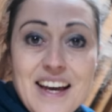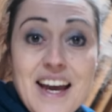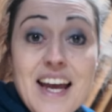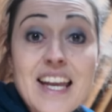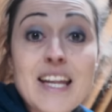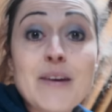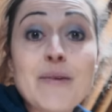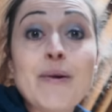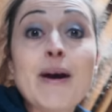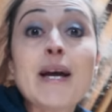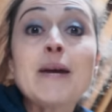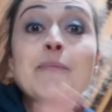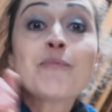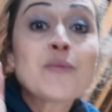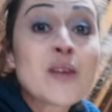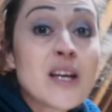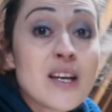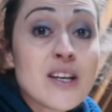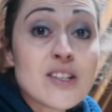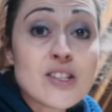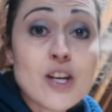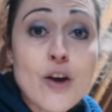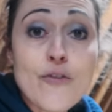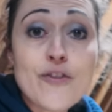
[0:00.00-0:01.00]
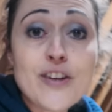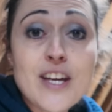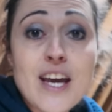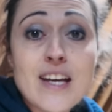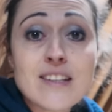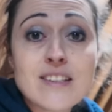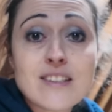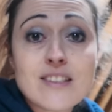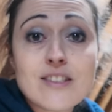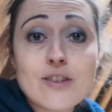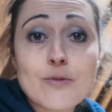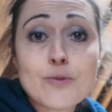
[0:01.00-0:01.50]
Anyway, don't
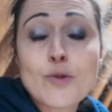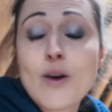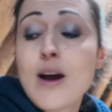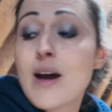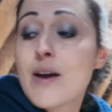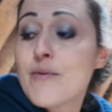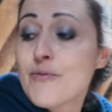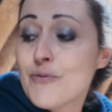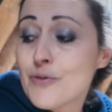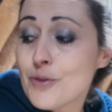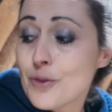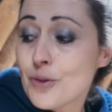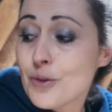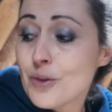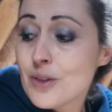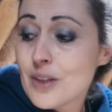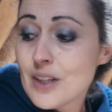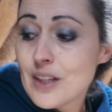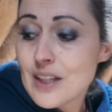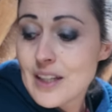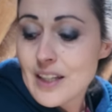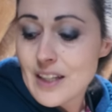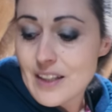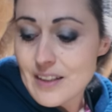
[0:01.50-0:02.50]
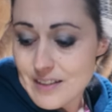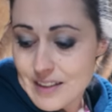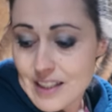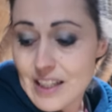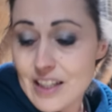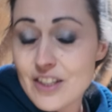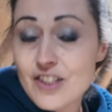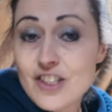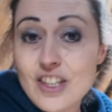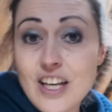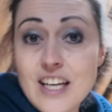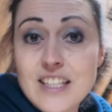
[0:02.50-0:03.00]
forget to subscribe for
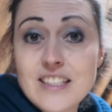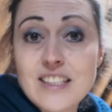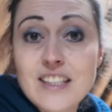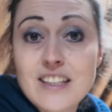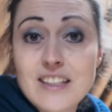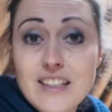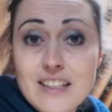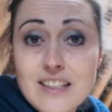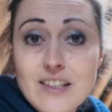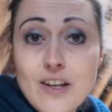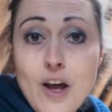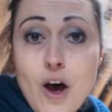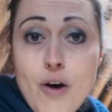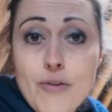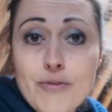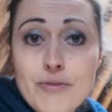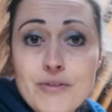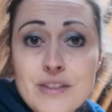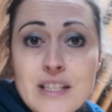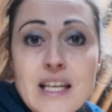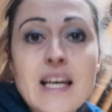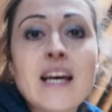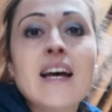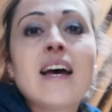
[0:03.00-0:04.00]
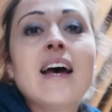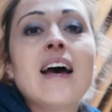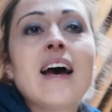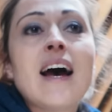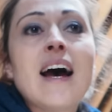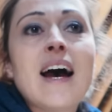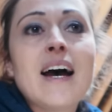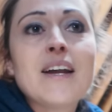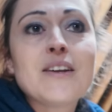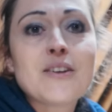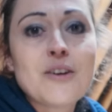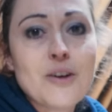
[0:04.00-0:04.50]
insulating this loft
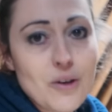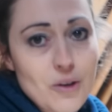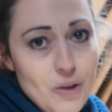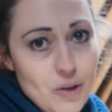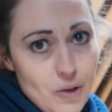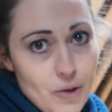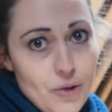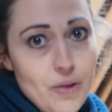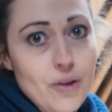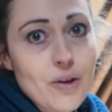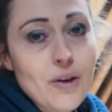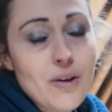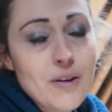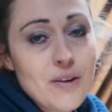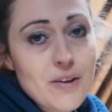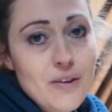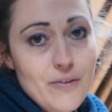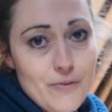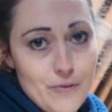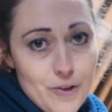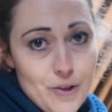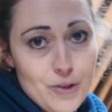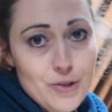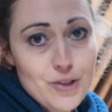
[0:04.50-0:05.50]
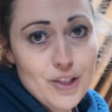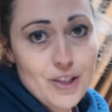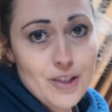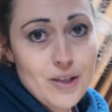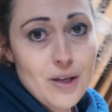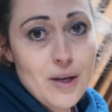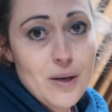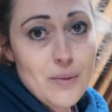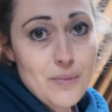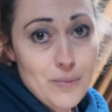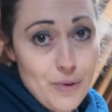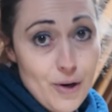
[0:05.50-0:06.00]
and other future
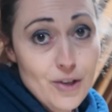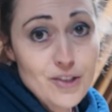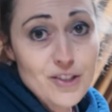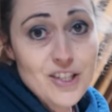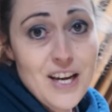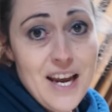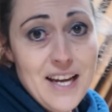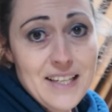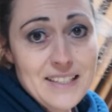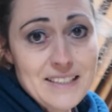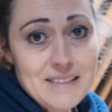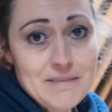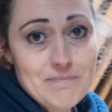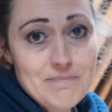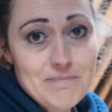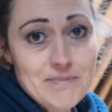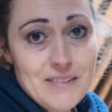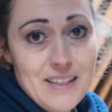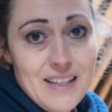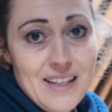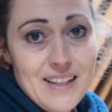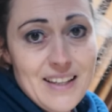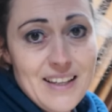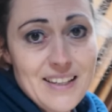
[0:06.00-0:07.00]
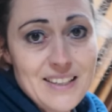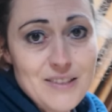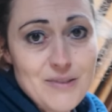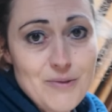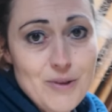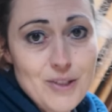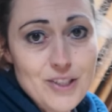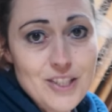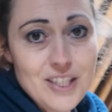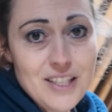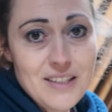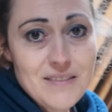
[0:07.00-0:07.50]
projects. Thanks for
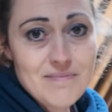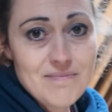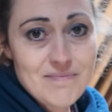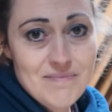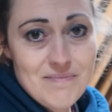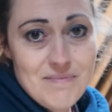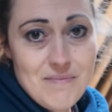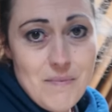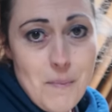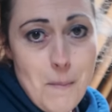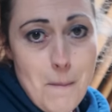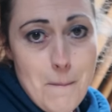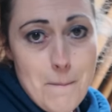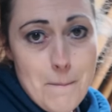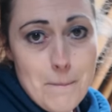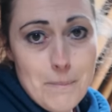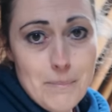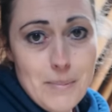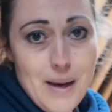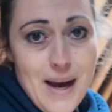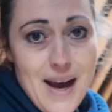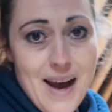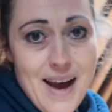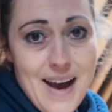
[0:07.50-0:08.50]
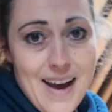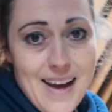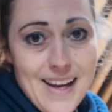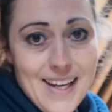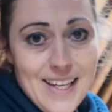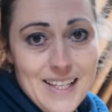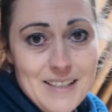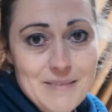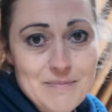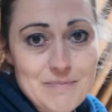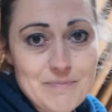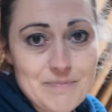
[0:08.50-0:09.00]
watching.
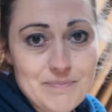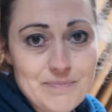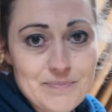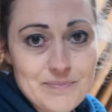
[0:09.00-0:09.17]
Bye.